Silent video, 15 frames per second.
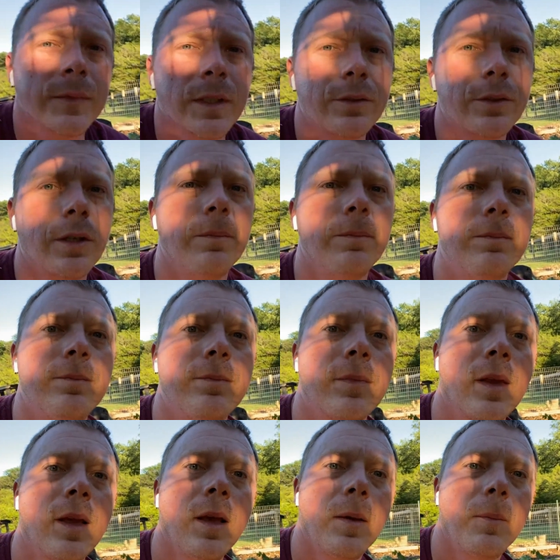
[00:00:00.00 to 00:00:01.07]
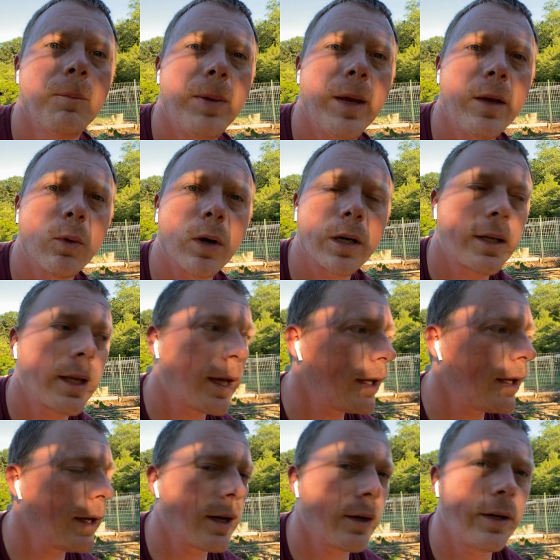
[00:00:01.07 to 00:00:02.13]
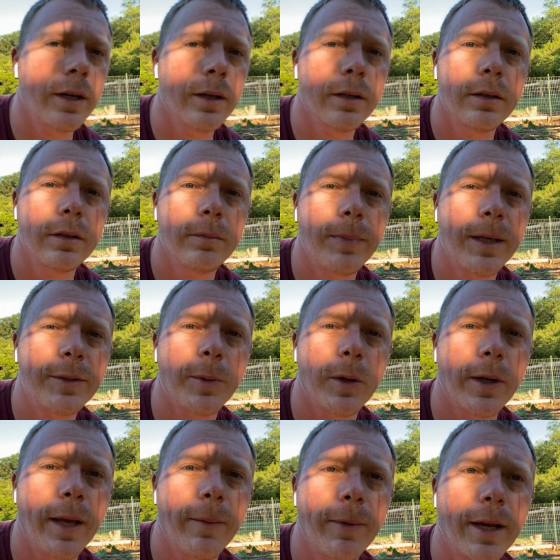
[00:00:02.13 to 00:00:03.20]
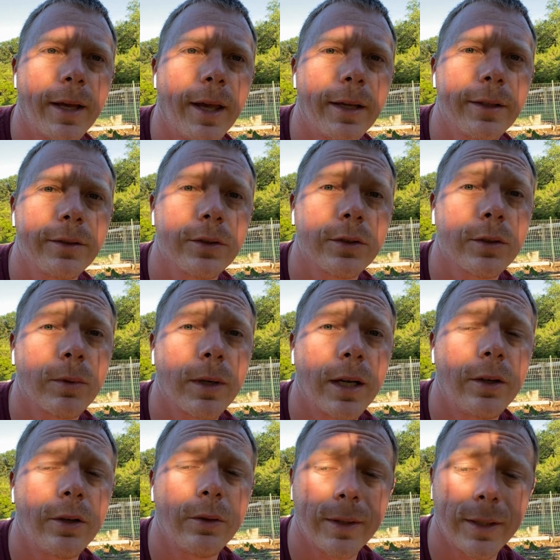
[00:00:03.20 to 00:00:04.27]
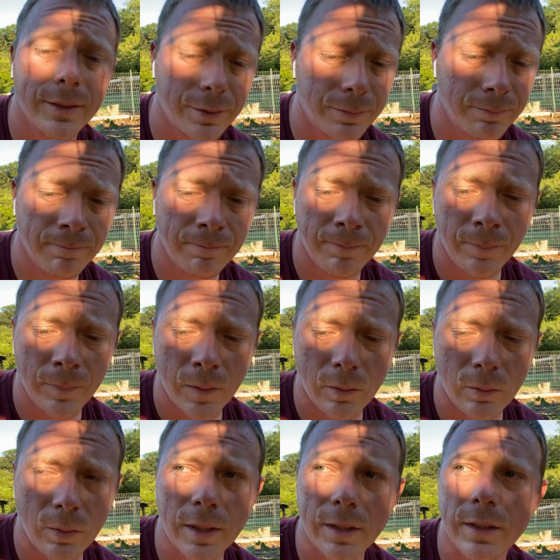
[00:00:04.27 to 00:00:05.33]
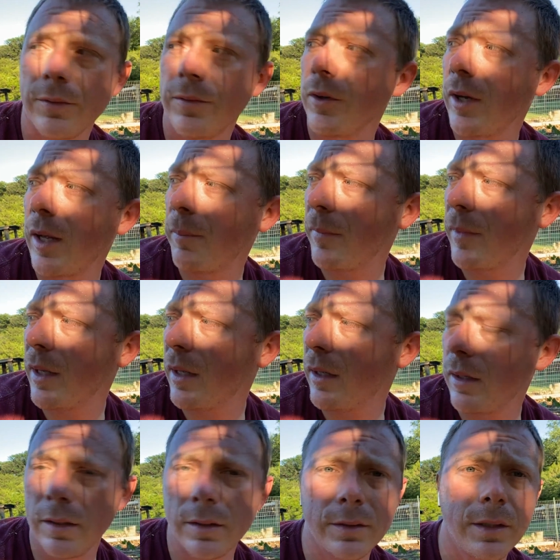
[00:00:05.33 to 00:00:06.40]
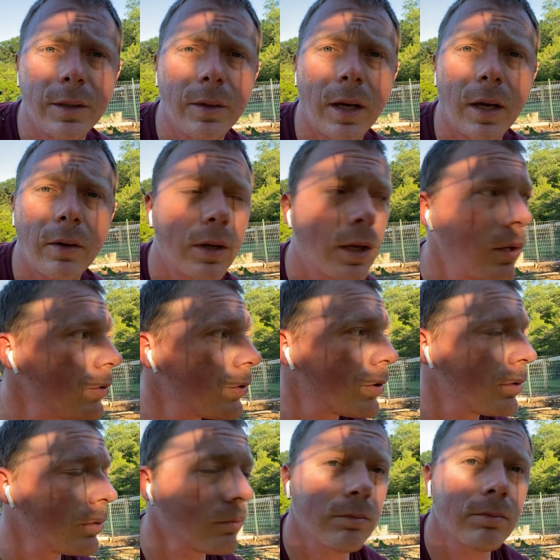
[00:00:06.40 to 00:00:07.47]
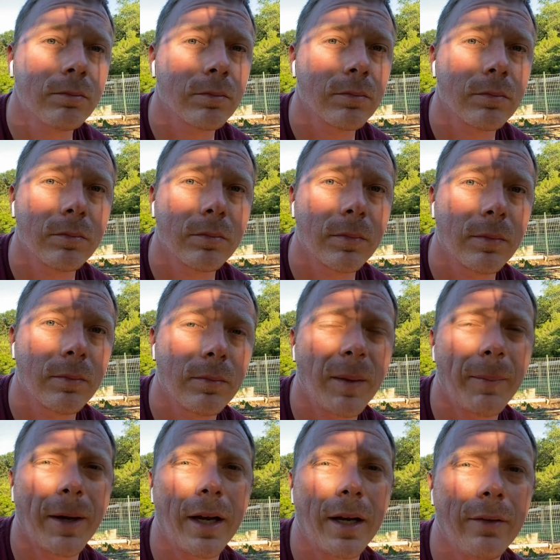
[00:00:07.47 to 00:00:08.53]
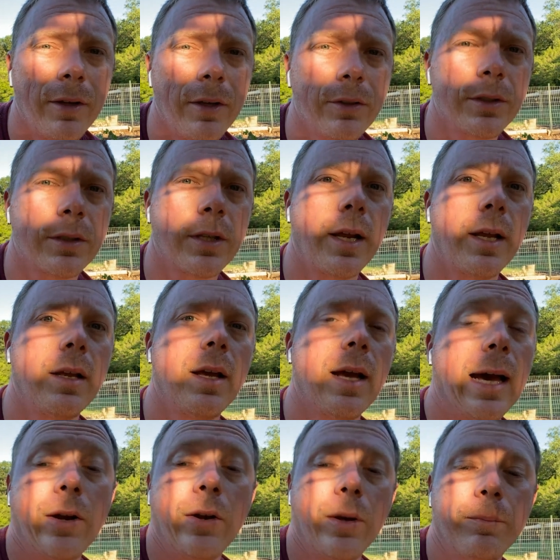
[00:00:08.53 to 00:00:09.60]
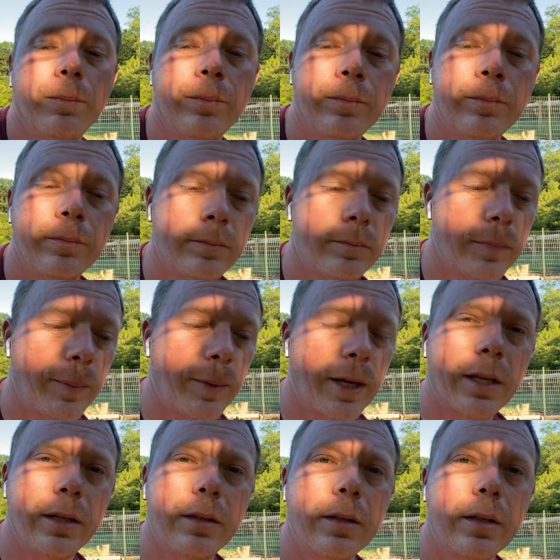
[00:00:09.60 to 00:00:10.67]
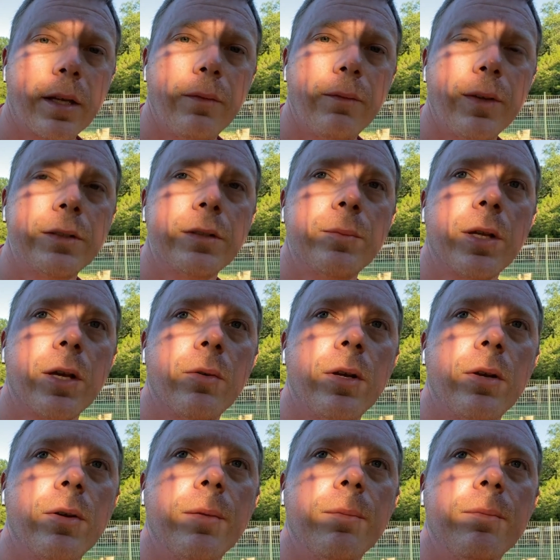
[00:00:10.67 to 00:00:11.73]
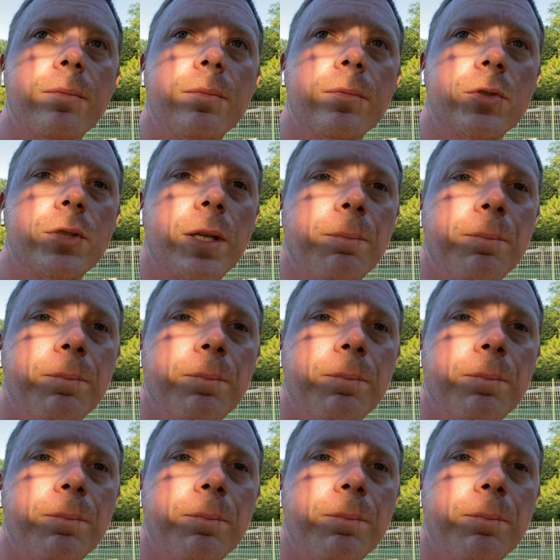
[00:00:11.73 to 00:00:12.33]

So, pig work day out here. Baseball game got canceled, so we're out here doing this. We'll get this filled up and see how it goes. They might not even use it today. I don't know. Maybe I can convince them to go into it. We'll see.